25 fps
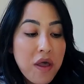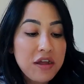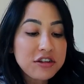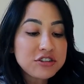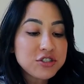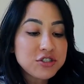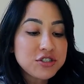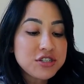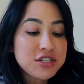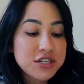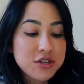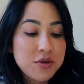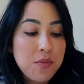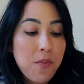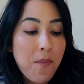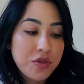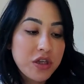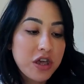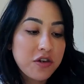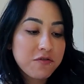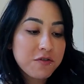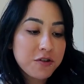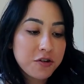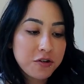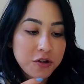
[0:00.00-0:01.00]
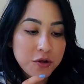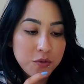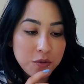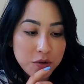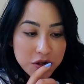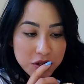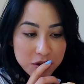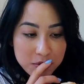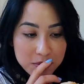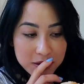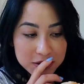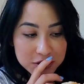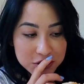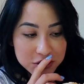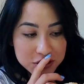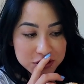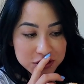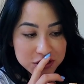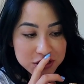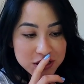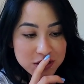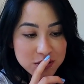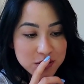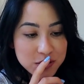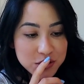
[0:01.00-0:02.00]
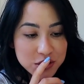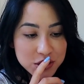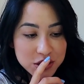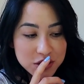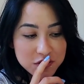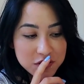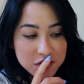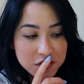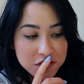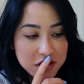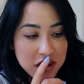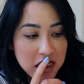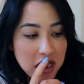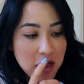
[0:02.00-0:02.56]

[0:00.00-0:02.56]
That's like definitely one of the best chicken sandwiches I've ever